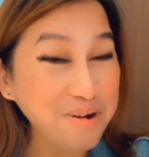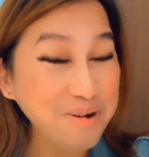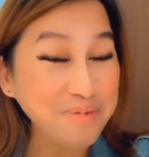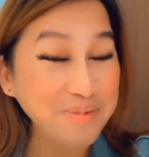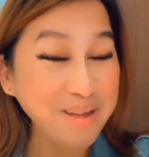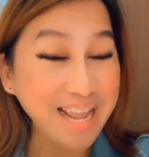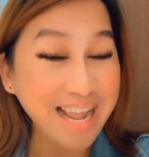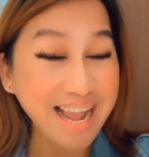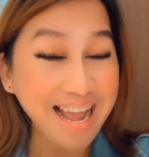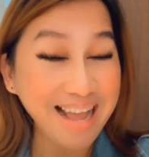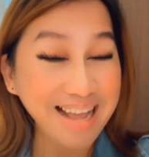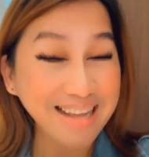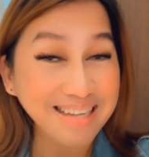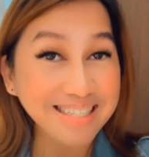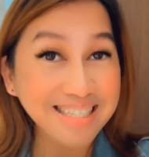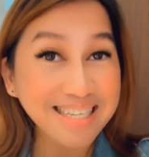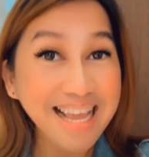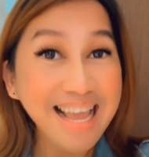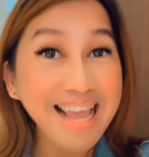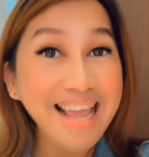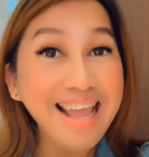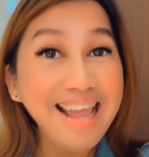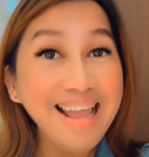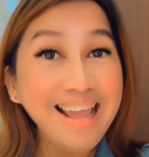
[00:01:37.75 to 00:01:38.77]
Oh my gosh,
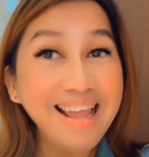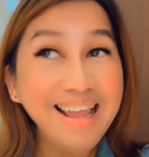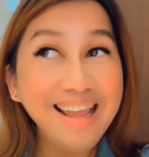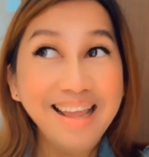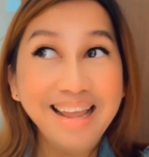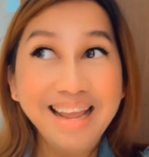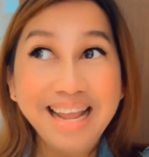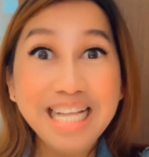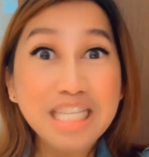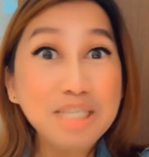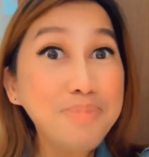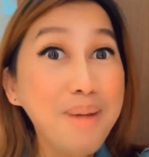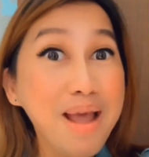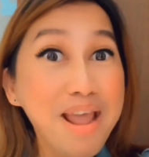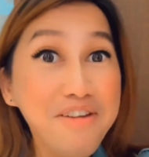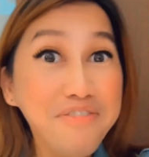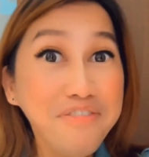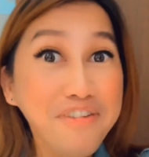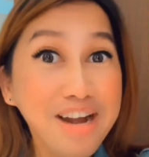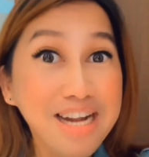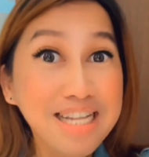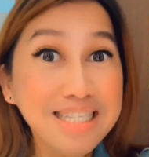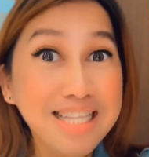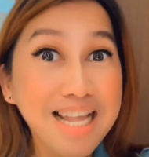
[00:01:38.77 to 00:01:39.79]
it's my
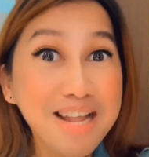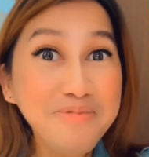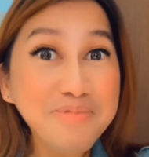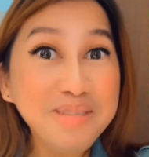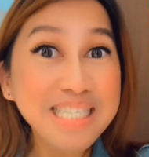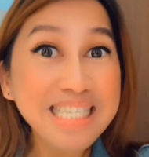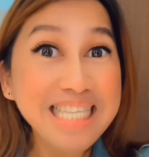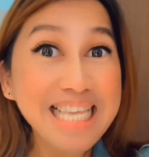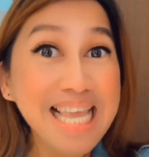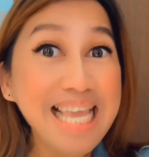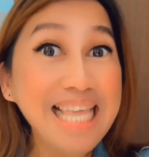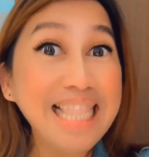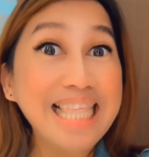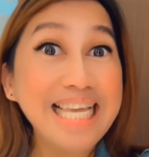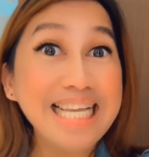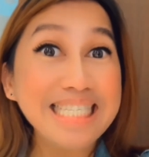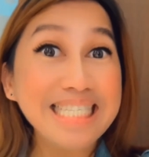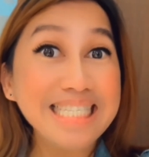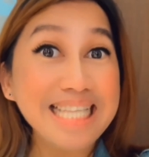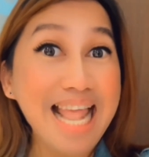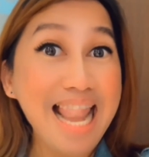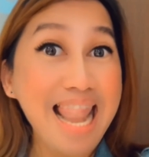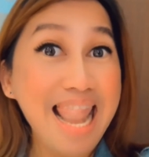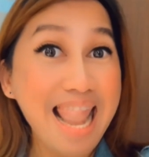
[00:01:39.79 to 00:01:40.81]
first time seeing
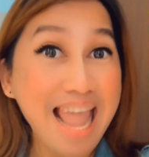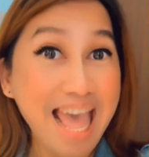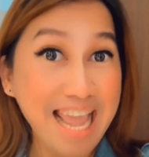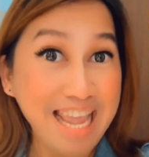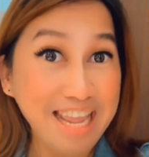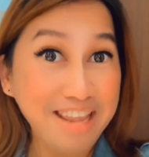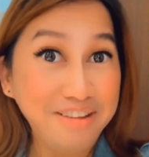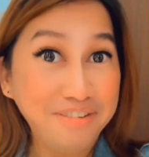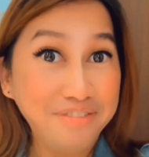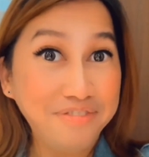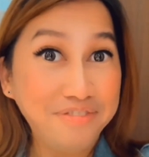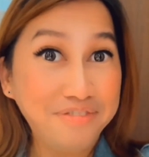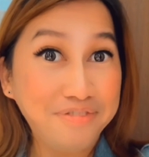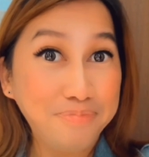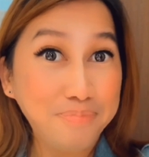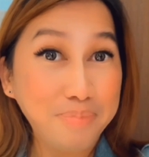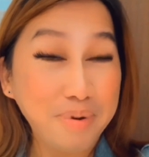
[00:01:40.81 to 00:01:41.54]
this live